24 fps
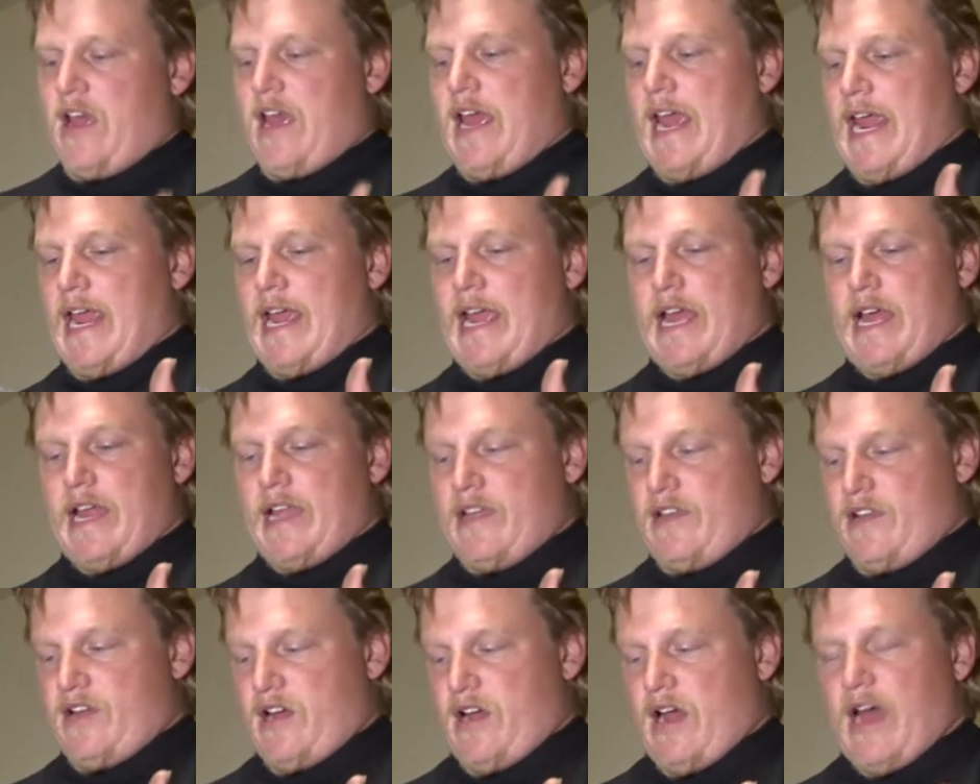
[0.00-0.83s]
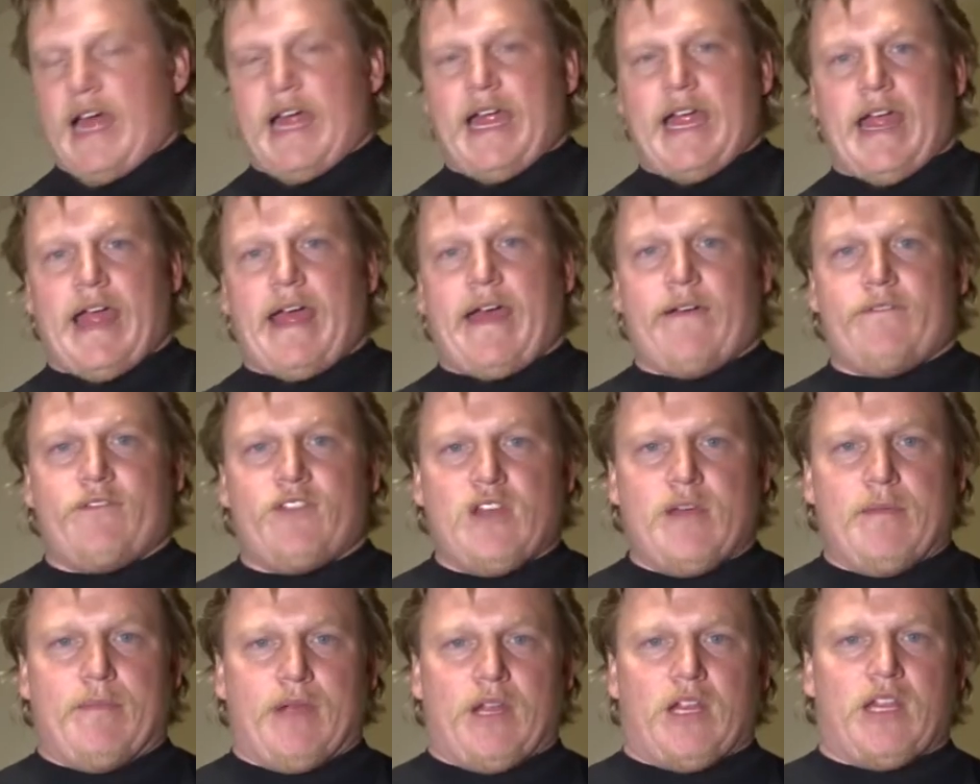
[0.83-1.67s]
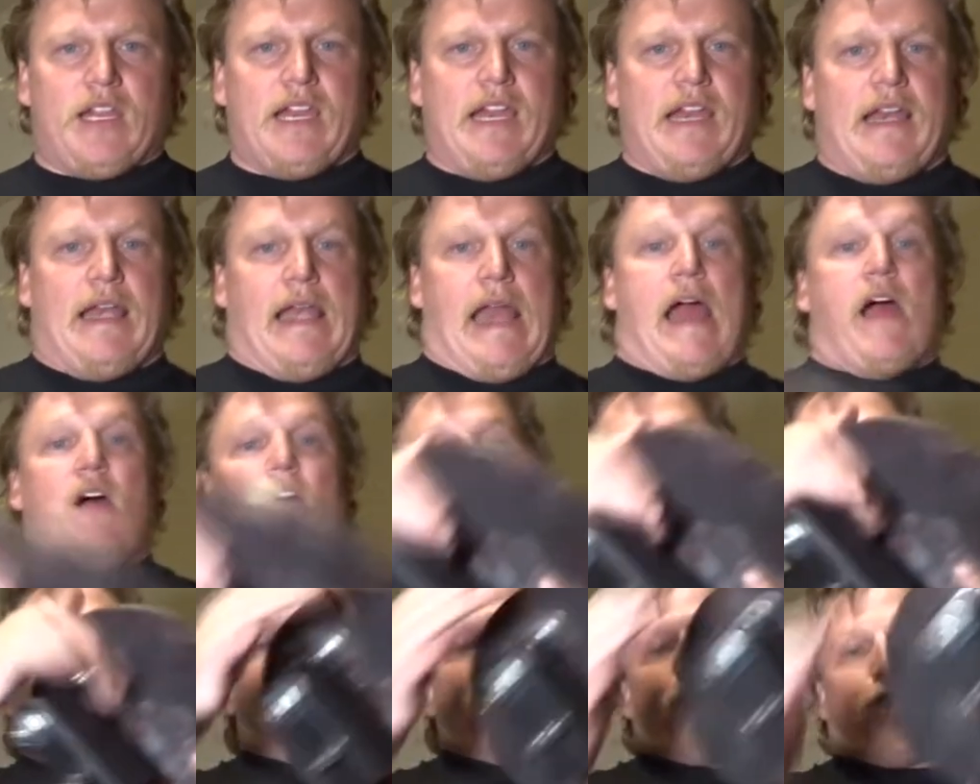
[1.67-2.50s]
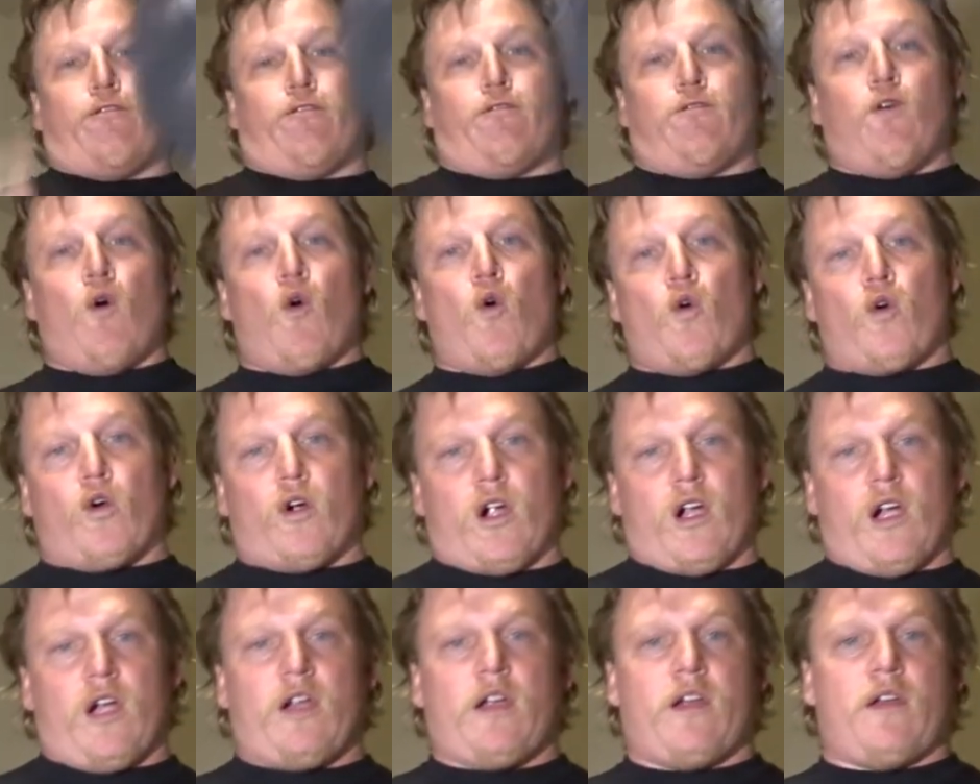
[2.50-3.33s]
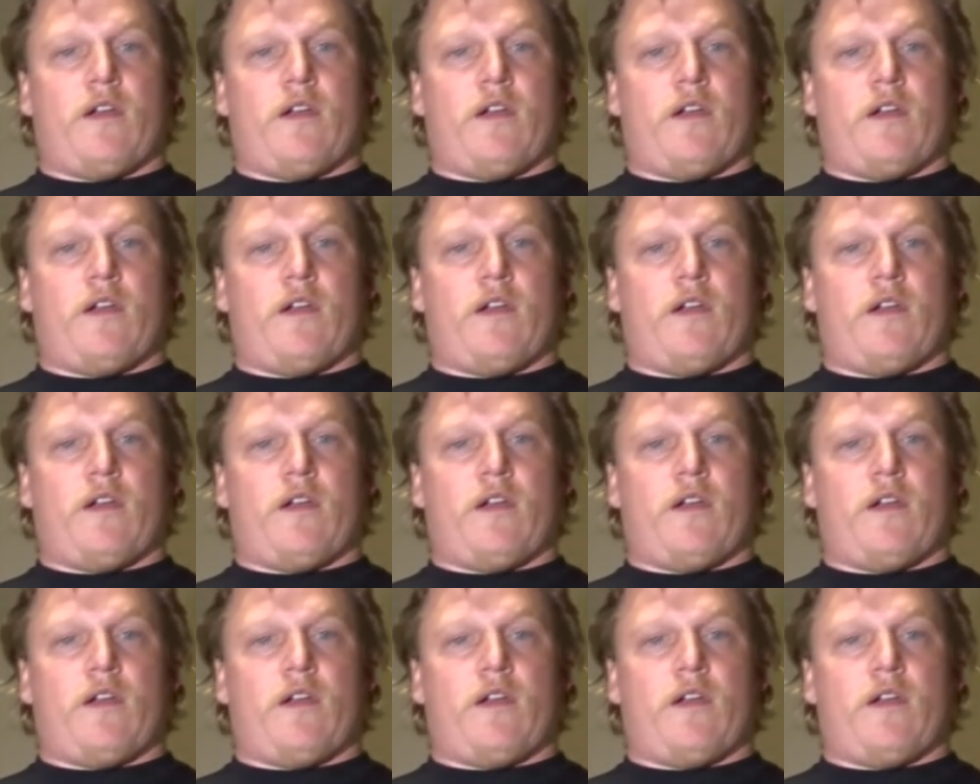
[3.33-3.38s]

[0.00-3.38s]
And I have the ability to now have four